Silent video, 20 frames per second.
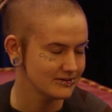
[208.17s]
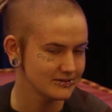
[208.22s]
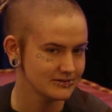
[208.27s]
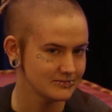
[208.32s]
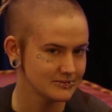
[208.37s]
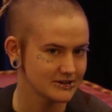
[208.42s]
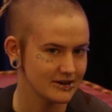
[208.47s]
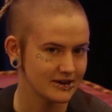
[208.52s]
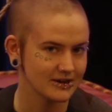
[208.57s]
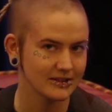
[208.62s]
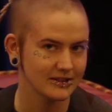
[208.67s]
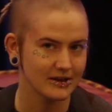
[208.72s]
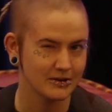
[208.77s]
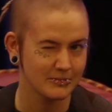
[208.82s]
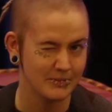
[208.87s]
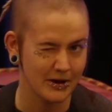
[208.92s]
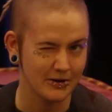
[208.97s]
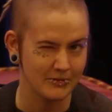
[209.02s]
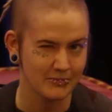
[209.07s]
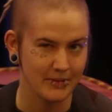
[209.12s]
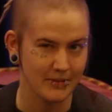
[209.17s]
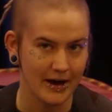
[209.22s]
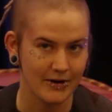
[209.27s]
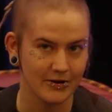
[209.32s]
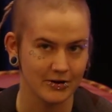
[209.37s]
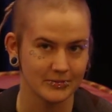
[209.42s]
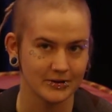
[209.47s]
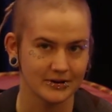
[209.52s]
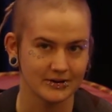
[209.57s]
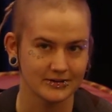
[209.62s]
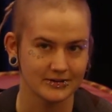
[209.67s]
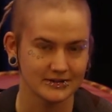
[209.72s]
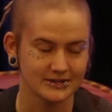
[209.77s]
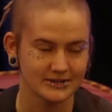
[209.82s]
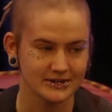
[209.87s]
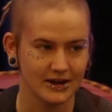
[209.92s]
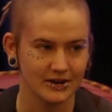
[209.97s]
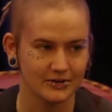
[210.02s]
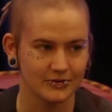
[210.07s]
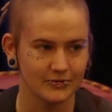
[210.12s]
we talk a lot about empowerment and this kind